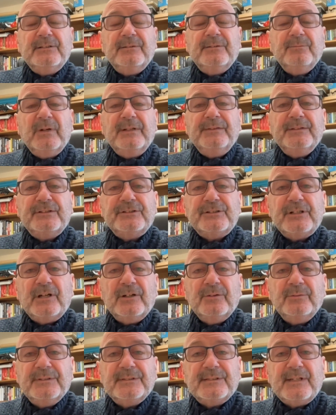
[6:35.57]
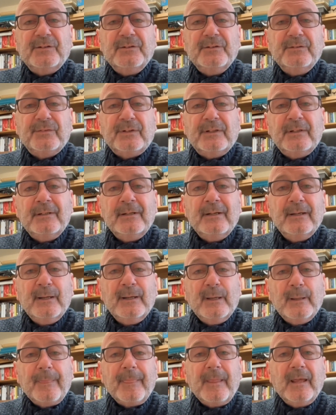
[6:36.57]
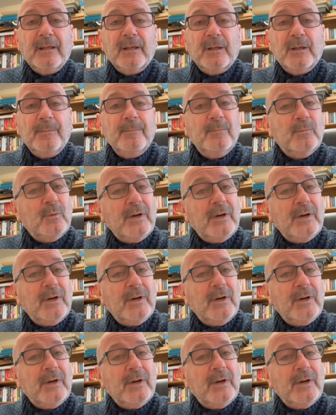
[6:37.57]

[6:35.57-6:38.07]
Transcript: And when the show was over, um,